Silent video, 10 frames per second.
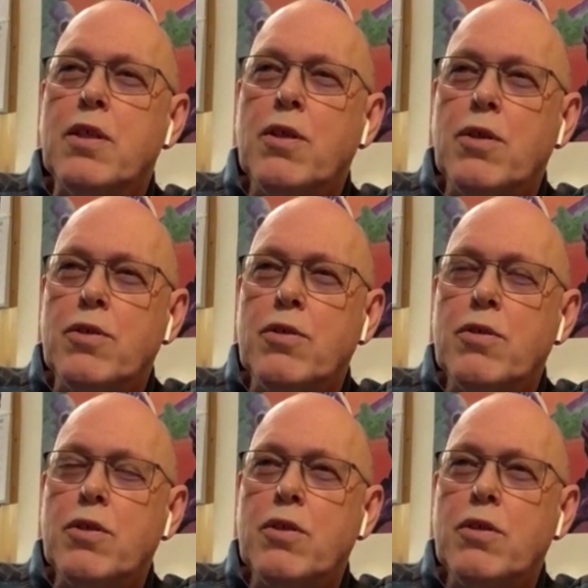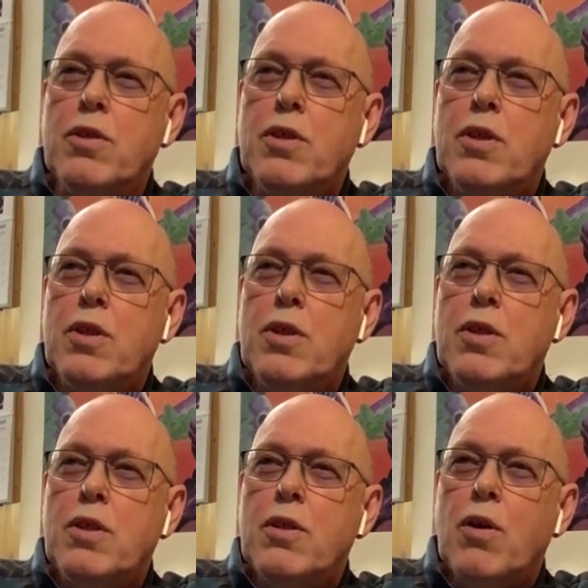good
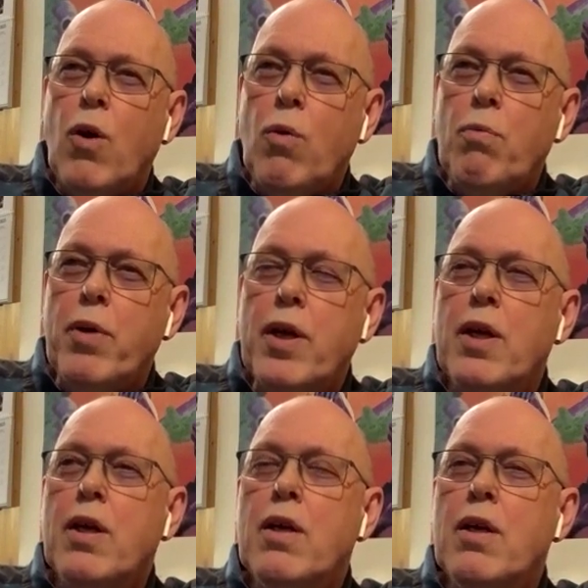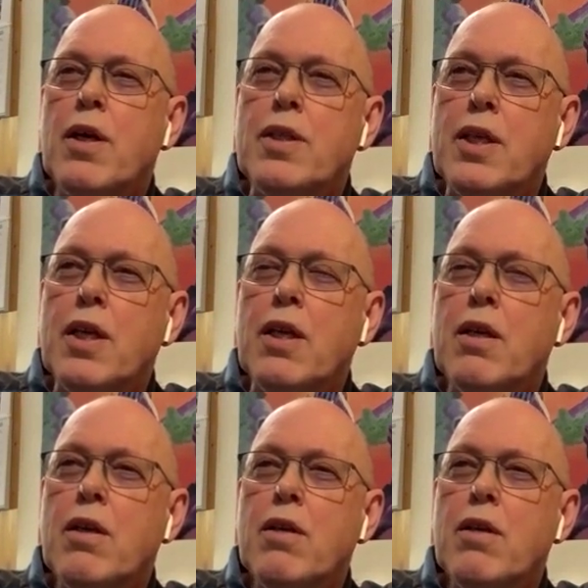comic, I think.